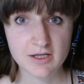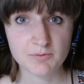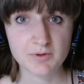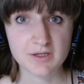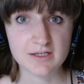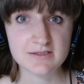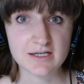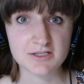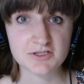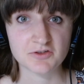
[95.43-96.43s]
with the
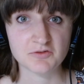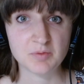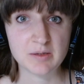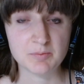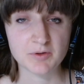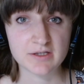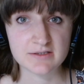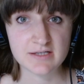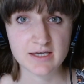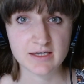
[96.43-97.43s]
intention of people
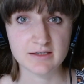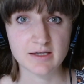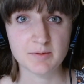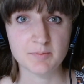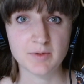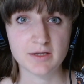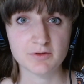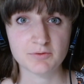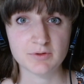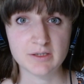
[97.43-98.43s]
then taking them
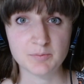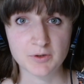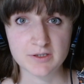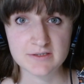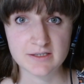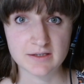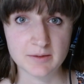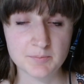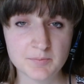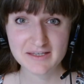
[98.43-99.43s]
and 3D printing
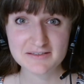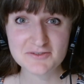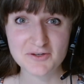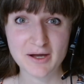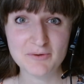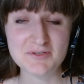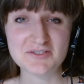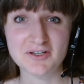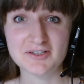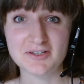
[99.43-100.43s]
them. So I was
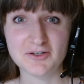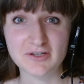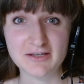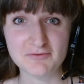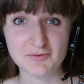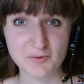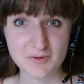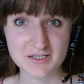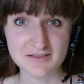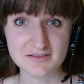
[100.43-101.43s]
not looking
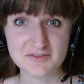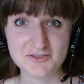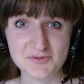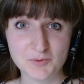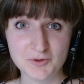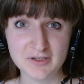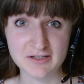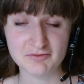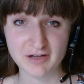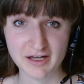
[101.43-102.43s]
forward to
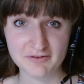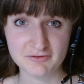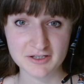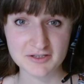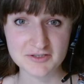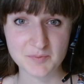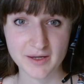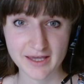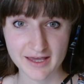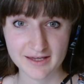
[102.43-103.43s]
spooling five reels
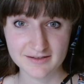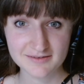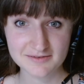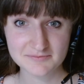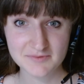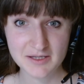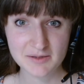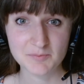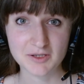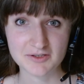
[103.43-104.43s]
by hand
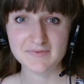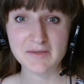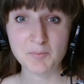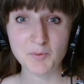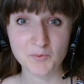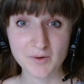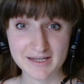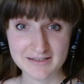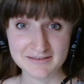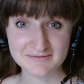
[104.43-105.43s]
because number
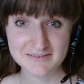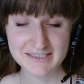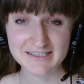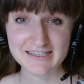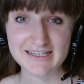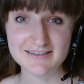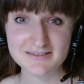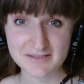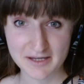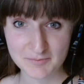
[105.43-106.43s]
one,
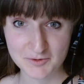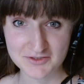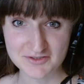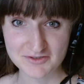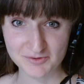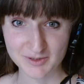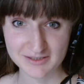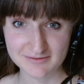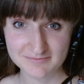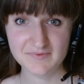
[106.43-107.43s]
it's time
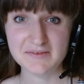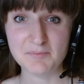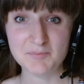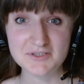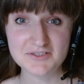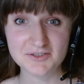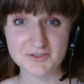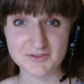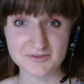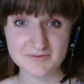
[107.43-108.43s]
consuming. Number
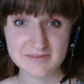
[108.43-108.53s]
two,